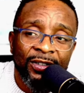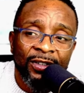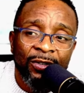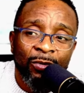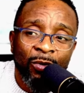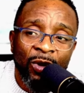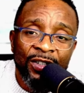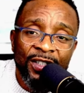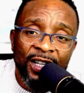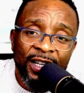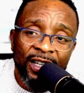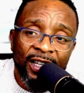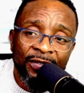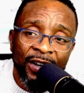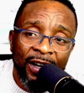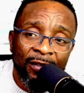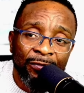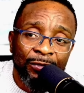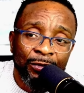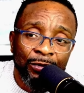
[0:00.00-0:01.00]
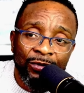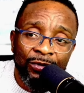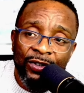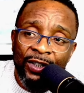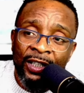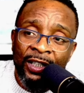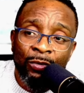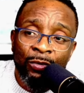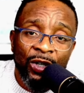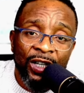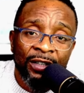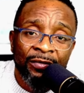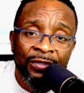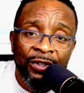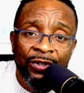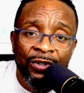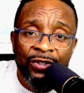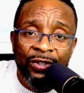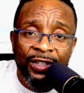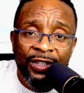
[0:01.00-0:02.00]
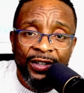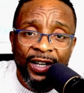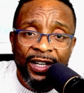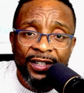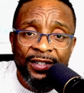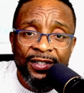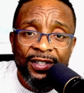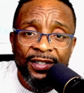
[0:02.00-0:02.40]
Once they give them food, they will leave you to the rest.